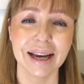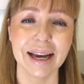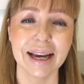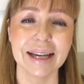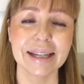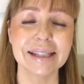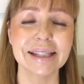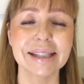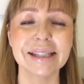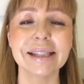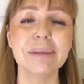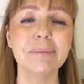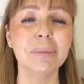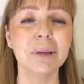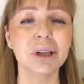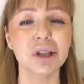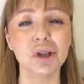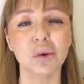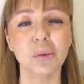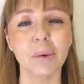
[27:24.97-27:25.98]
It's
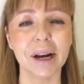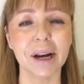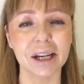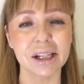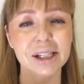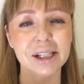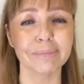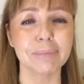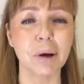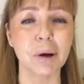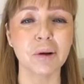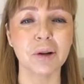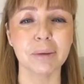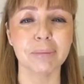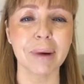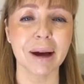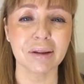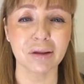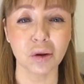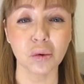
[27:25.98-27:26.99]
similar to when I spoke
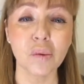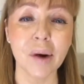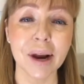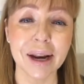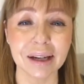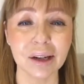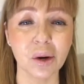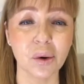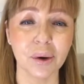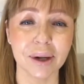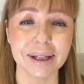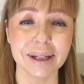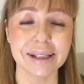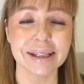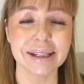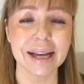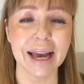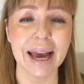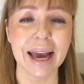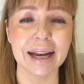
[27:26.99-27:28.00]
about the
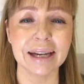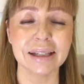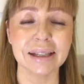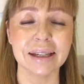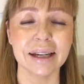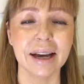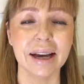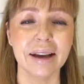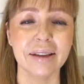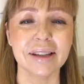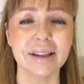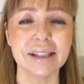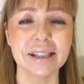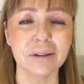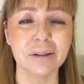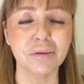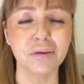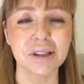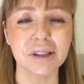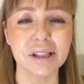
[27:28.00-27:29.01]
retinoids and the
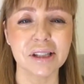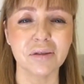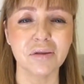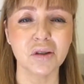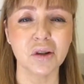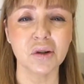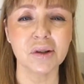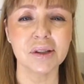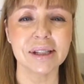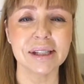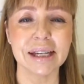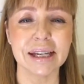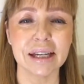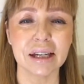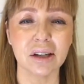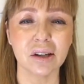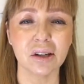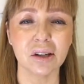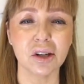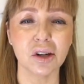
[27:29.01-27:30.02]
difference of
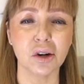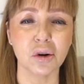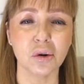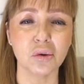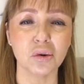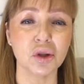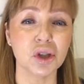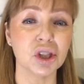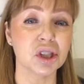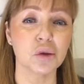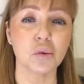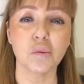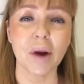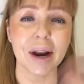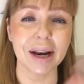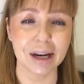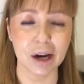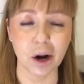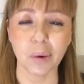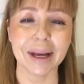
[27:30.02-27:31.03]
using, you know, just
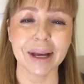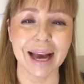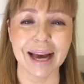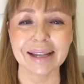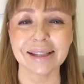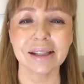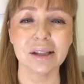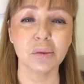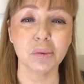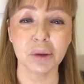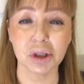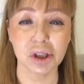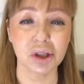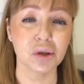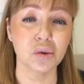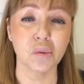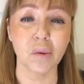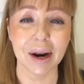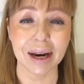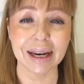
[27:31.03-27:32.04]
retinoic acid, which
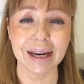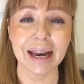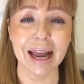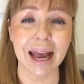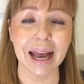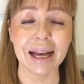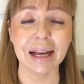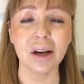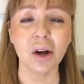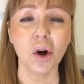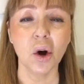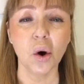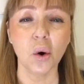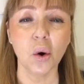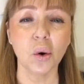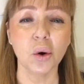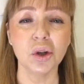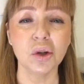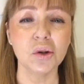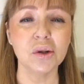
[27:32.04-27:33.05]
is retin A,
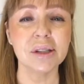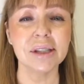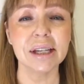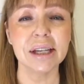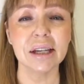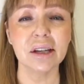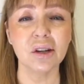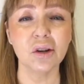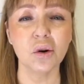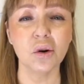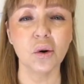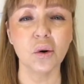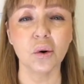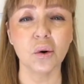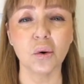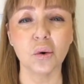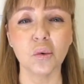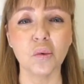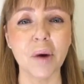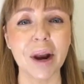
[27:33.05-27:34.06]
or using
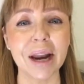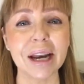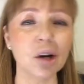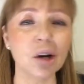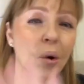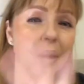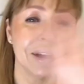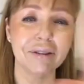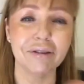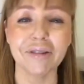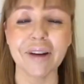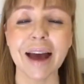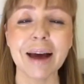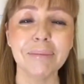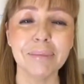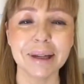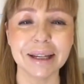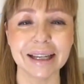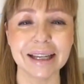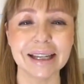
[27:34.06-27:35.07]
your retinoid
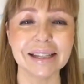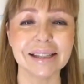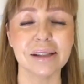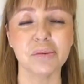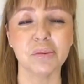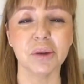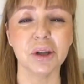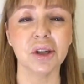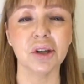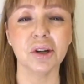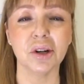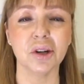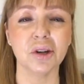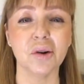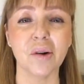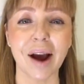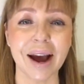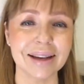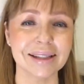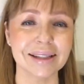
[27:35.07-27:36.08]
families, you know,
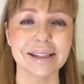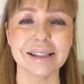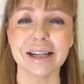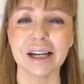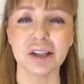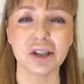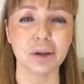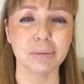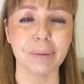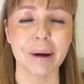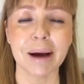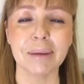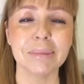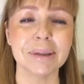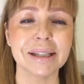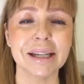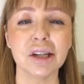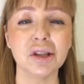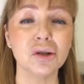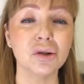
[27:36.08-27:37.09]
your acetate, your
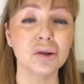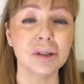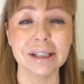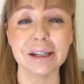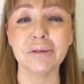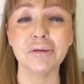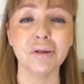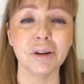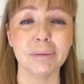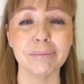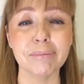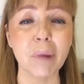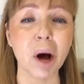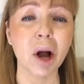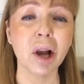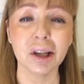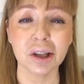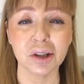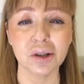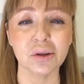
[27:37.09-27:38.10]
palmitate, your different
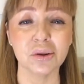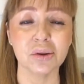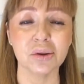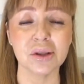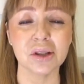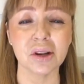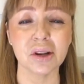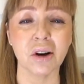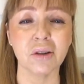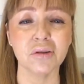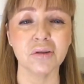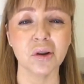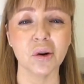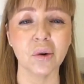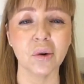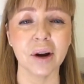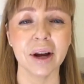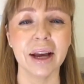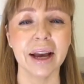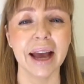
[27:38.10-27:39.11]
molecules of
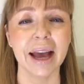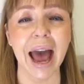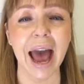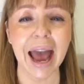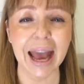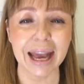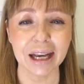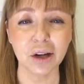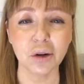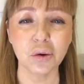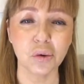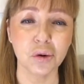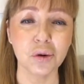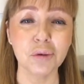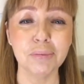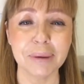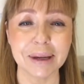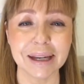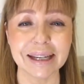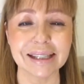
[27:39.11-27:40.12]
your A
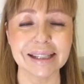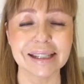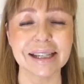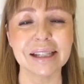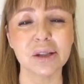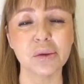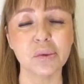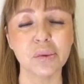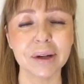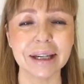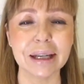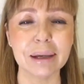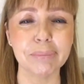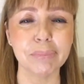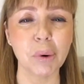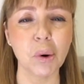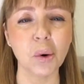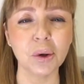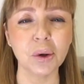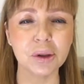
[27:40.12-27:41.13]
groupings is really
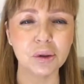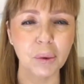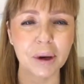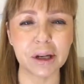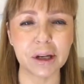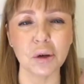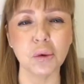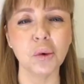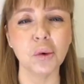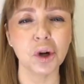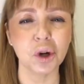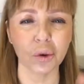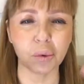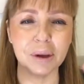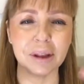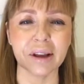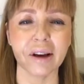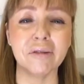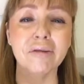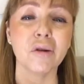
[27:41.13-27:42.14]
important when you work
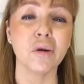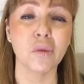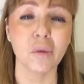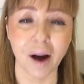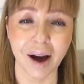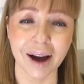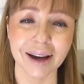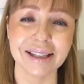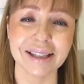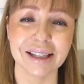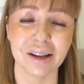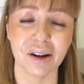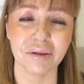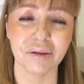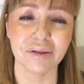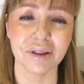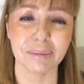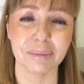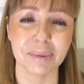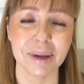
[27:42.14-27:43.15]
with a variety of
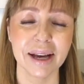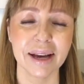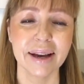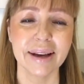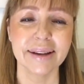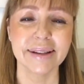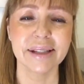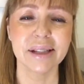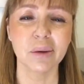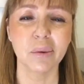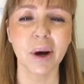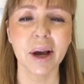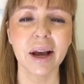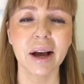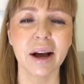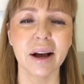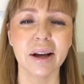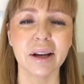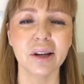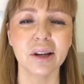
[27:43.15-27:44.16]
them. So
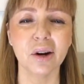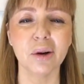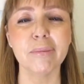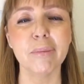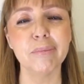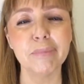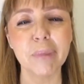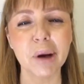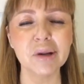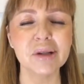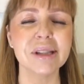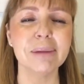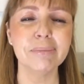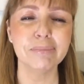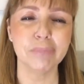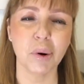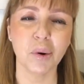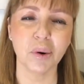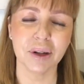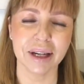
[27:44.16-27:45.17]
most
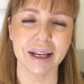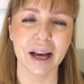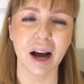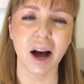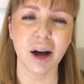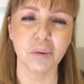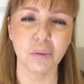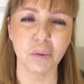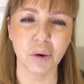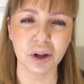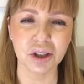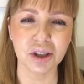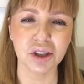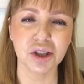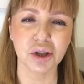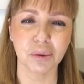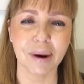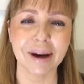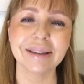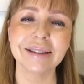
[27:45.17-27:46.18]
importantly, I want you
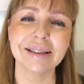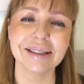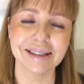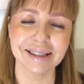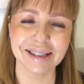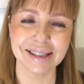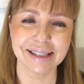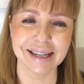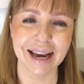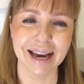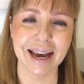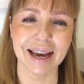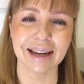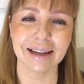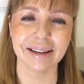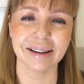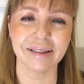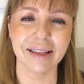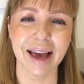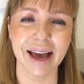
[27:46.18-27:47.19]
to
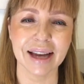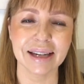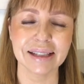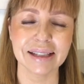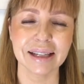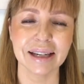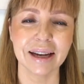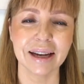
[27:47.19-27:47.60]
understand that,